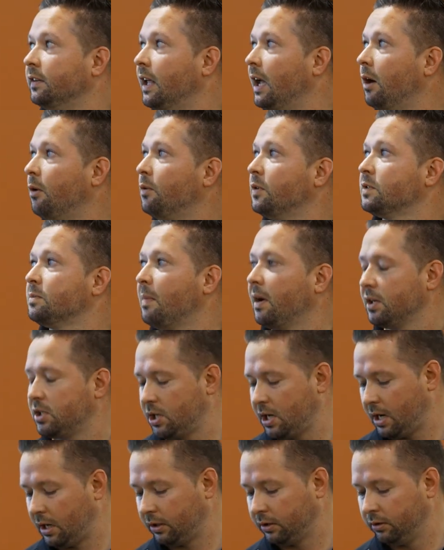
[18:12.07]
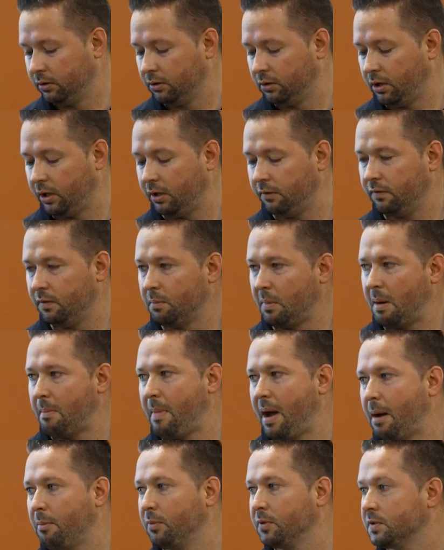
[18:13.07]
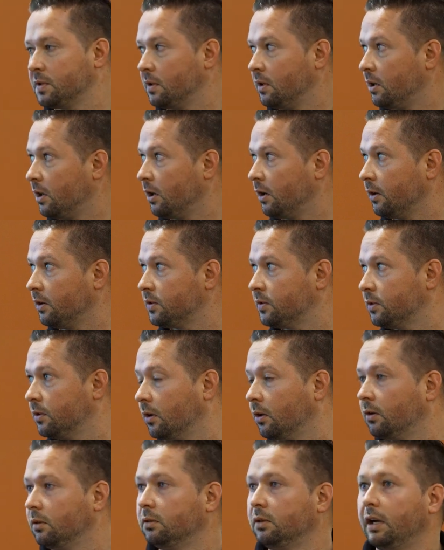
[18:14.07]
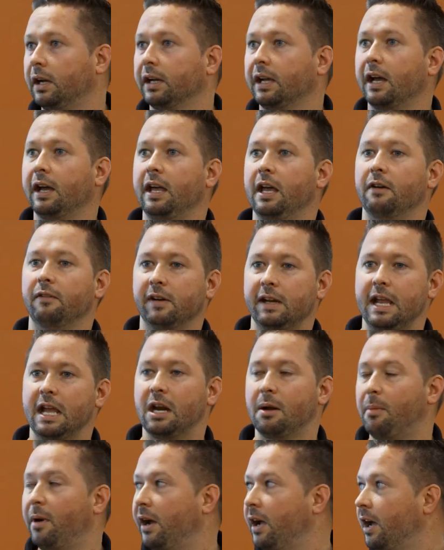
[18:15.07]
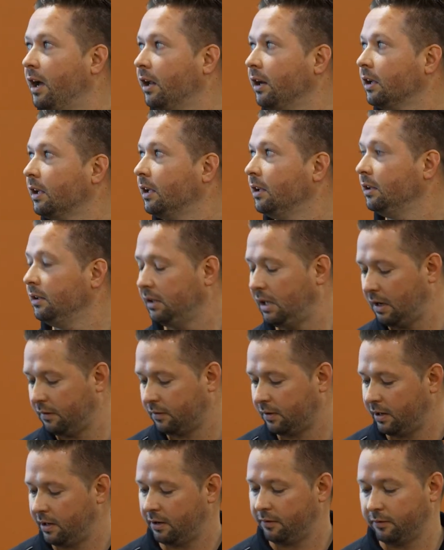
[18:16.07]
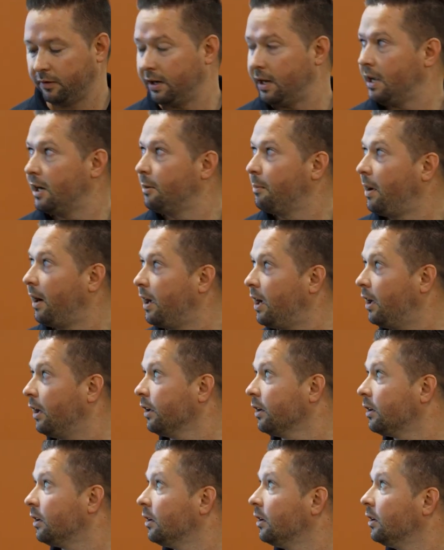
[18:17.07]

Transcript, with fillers: That was my childhood life, and my mom was a nurse, so I got every antibiotic after every antibiotic.